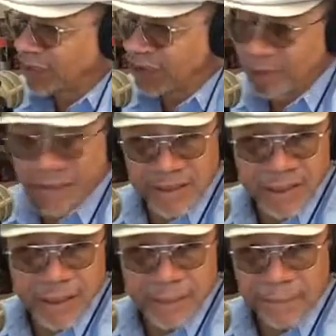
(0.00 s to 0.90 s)

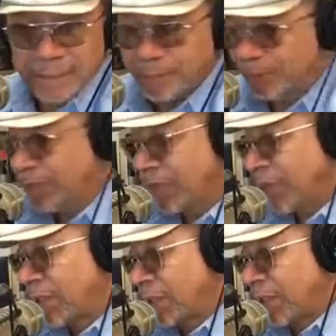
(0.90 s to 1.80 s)
Louisiana.
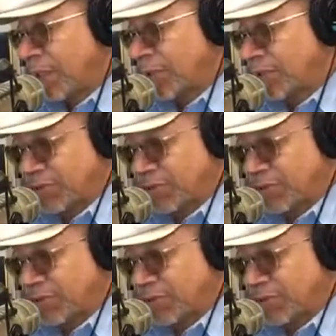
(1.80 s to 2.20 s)
There was no